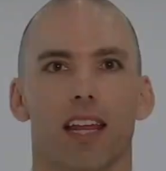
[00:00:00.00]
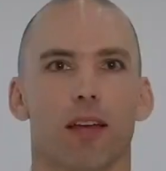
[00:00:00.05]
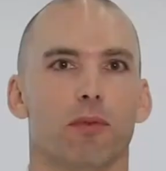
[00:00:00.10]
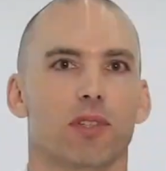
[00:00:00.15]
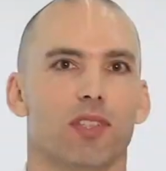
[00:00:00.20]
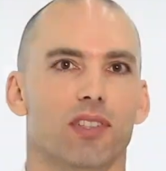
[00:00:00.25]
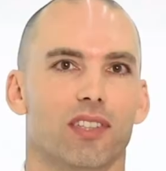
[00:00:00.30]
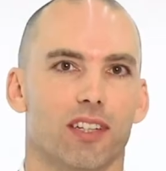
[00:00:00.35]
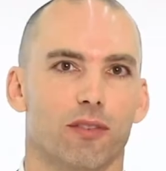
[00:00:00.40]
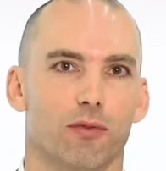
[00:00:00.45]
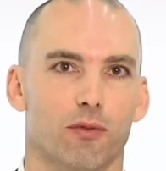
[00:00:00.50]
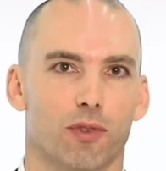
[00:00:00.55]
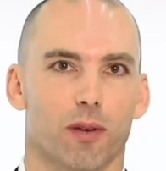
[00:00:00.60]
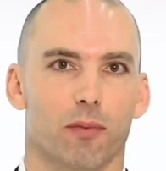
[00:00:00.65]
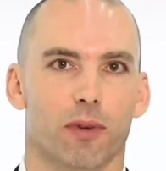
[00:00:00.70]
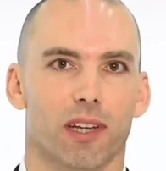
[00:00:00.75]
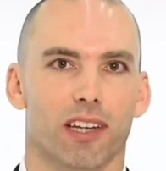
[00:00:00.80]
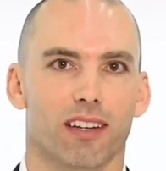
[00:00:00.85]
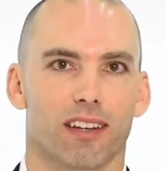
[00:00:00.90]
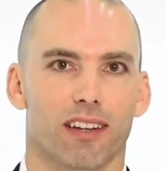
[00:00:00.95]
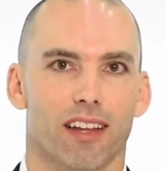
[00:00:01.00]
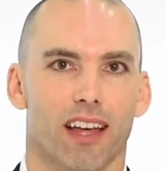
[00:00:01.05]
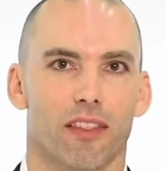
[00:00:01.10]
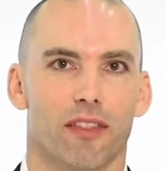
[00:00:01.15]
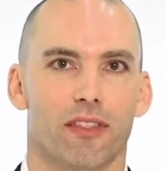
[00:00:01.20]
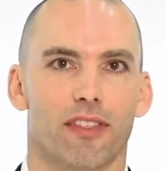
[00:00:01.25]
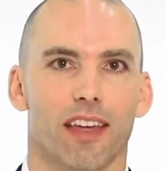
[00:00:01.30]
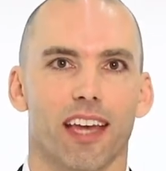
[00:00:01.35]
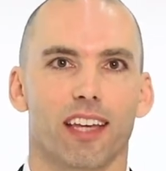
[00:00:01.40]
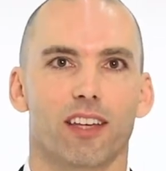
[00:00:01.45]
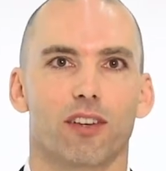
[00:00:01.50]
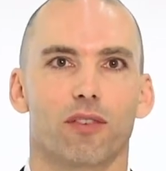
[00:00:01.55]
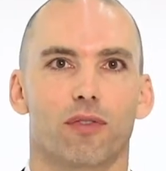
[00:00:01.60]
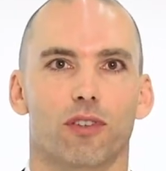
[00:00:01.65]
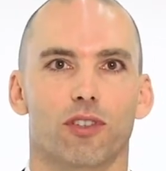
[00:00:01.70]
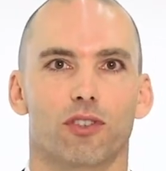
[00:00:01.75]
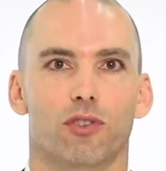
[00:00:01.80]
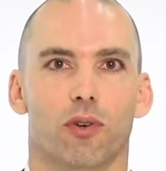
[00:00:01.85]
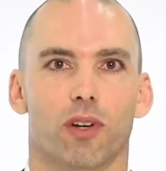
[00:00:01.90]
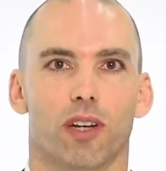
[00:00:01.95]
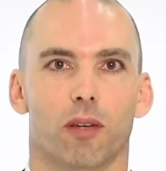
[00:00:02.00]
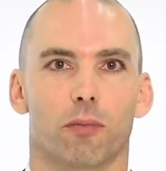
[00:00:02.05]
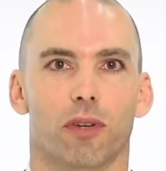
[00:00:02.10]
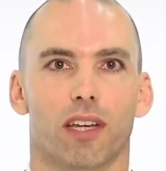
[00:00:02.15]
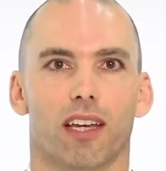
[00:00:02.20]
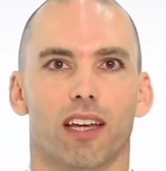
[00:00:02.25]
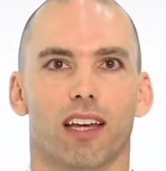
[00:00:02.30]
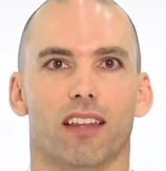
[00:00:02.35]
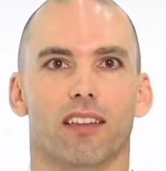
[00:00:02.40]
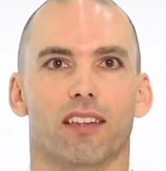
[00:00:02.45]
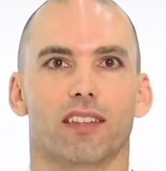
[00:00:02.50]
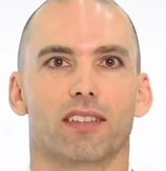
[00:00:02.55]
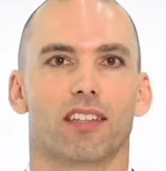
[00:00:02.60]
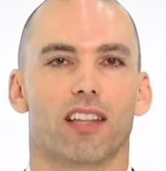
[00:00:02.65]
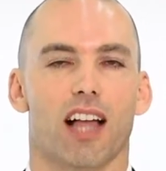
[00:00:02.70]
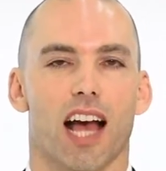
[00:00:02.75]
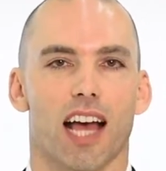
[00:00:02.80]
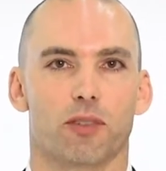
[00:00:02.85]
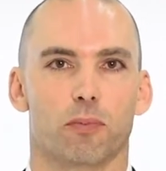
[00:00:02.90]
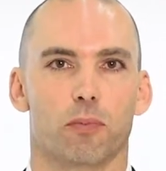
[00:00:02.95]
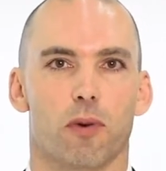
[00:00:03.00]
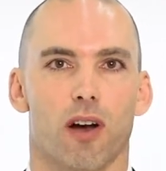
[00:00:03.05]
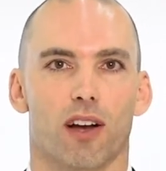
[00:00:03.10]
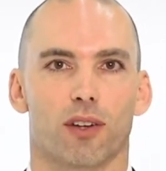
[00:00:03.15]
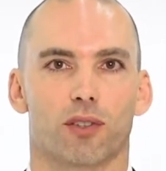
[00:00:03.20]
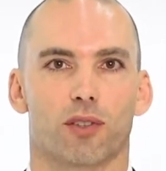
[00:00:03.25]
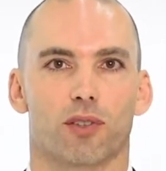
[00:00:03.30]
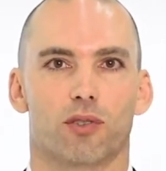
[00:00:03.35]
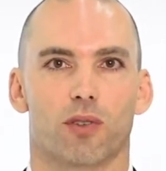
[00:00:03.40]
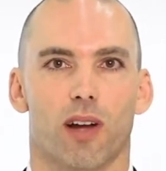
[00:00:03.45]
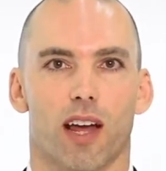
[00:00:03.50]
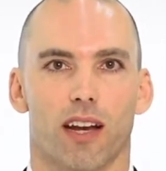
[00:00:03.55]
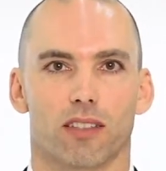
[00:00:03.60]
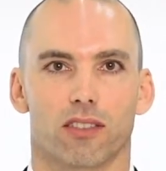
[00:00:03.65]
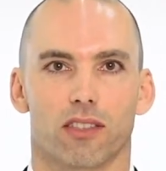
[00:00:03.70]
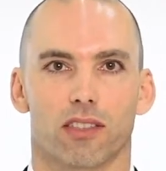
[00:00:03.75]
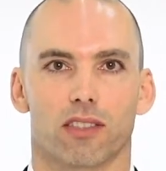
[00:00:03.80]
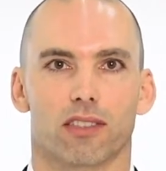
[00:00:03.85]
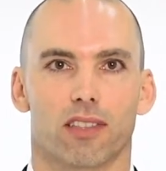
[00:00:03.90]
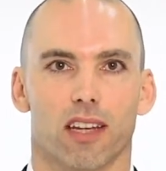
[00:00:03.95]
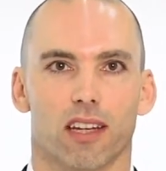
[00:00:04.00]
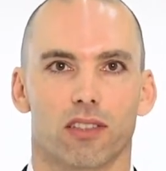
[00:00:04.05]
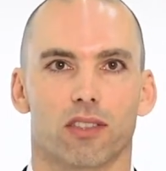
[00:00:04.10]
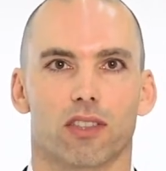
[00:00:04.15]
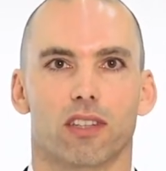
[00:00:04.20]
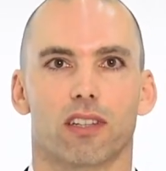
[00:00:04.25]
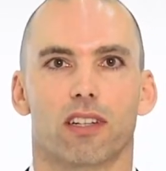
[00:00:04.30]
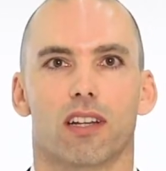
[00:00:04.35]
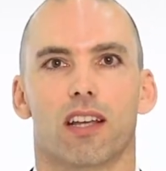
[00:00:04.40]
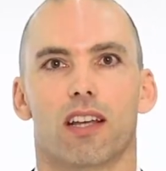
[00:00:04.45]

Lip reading: name is Steve Gribben, and thank you for joining me in this Glassbox strategy session.